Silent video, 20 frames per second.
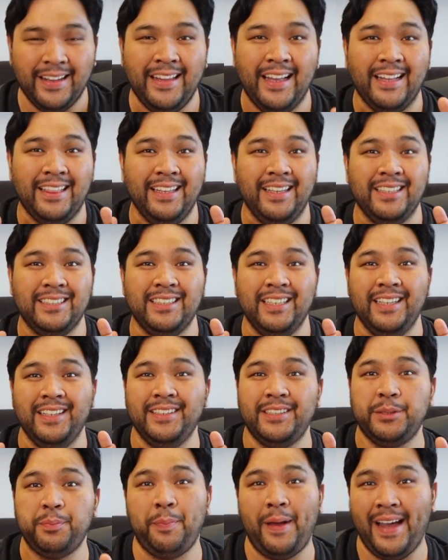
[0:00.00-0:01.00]
that is
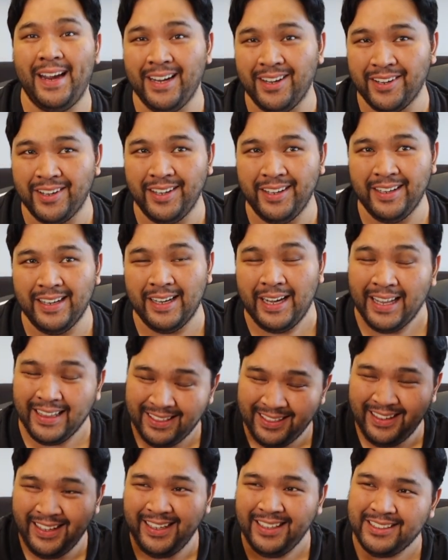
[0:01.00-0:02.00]
inspired,
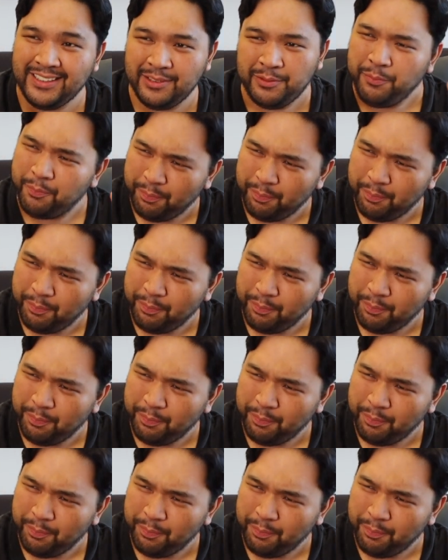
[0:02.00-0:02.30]
at least